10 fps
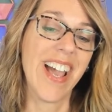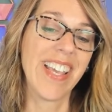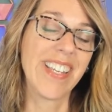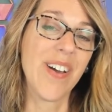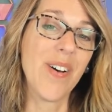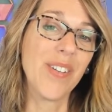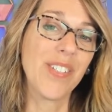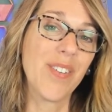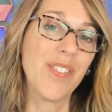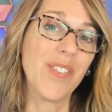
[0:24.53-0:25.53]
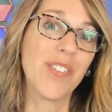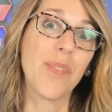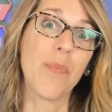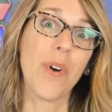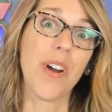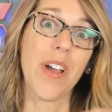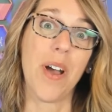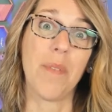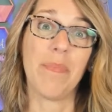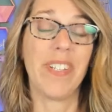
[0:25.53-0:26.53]
I can also do some more
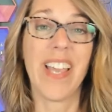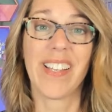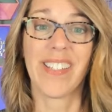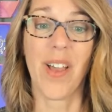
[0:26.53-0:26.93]
complex